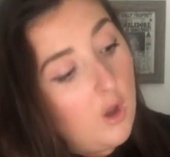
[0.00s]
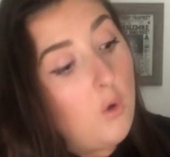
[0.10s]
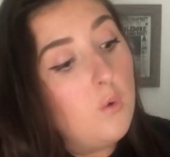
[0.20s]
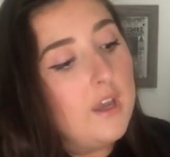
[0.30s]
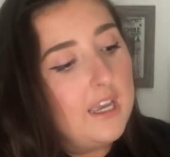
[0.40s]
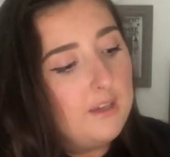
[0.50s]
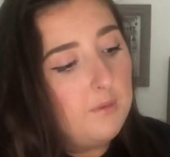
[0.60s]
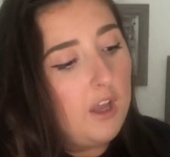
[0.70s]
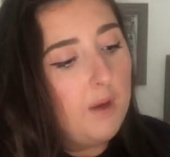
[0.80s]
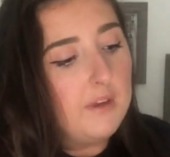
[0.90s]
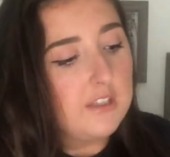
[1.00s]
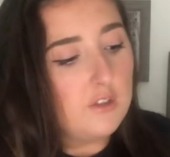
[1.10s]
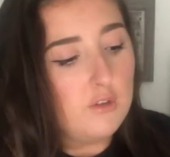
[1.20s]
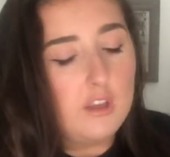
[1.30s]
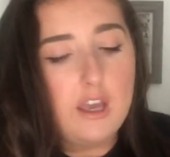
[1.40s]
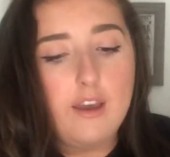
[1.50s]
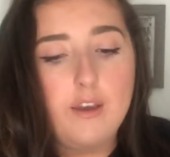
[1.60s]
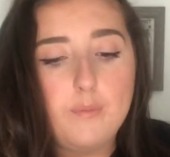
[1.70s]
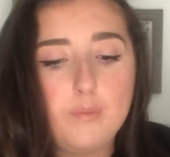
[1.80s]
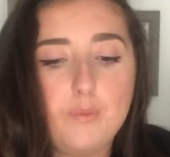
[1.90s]
Oh, here eh, we go. Here's eh, another
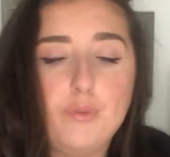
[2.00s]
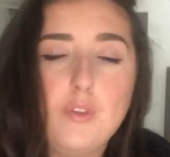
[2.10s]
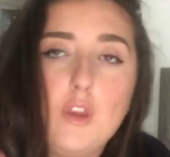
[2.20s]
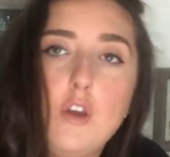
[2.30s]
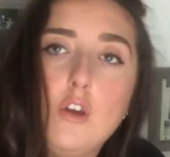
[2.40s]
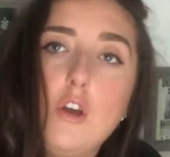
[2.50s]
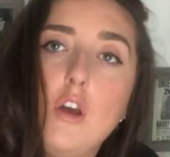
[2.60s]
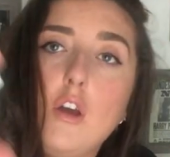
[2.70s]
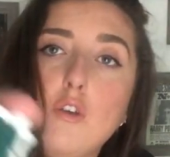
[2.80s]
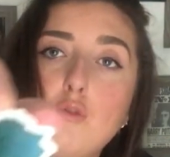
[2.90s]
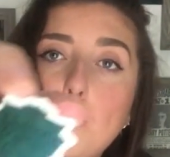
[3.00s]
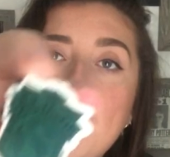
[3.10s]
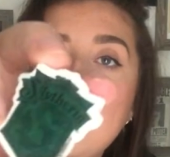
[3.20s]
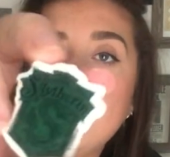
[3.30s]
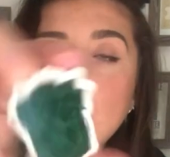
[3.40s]
rubber.